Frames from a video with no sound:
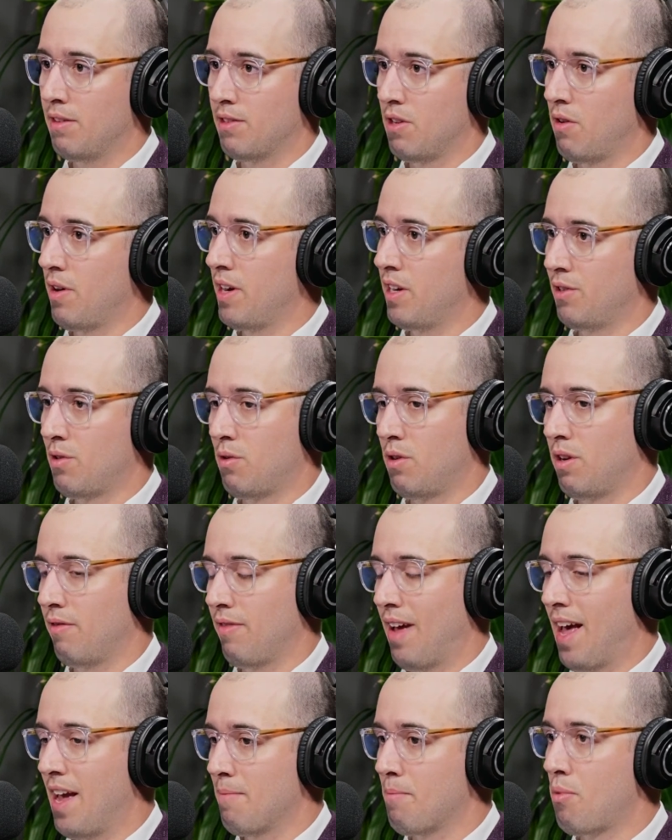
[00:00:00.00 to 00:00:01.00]
So any sort of
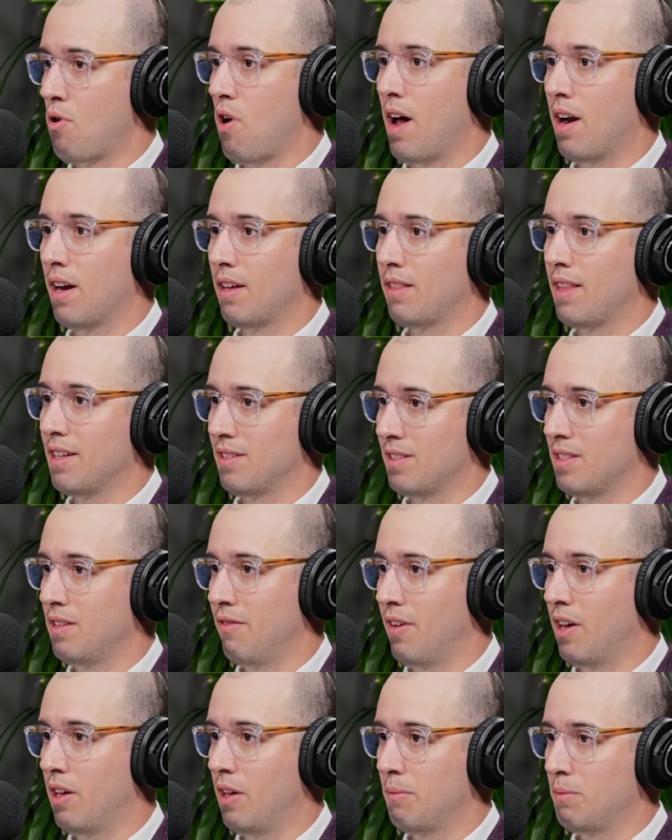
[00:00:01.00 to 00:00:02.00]
end product that's
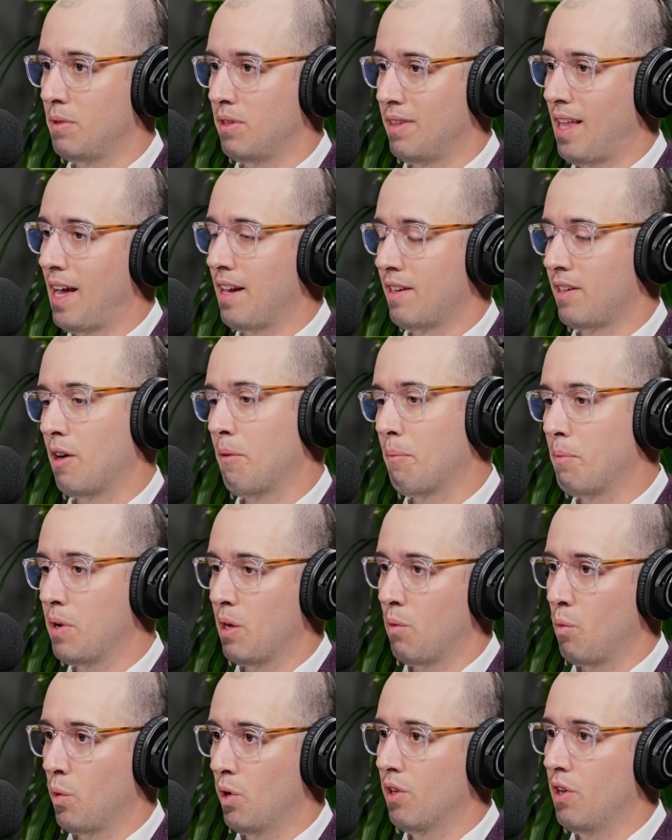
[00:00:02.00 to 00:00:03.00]
developed, that company
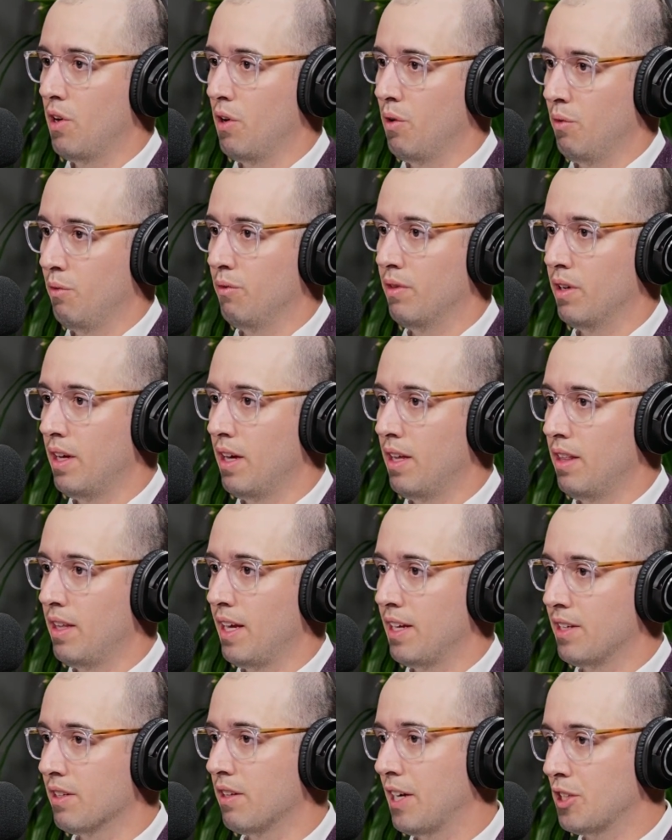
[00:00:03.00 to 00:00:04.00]
will own the
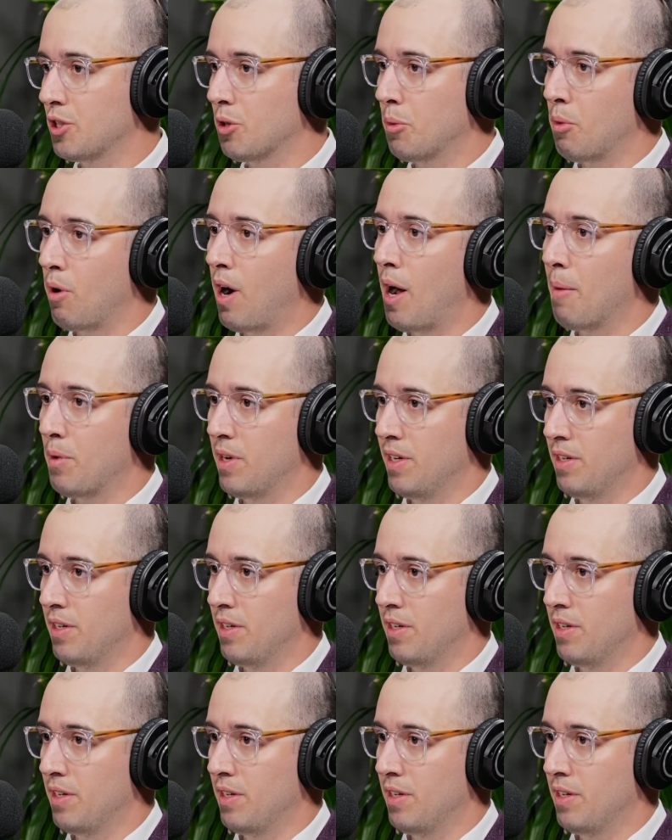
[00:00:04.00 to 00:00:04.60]
intellectual property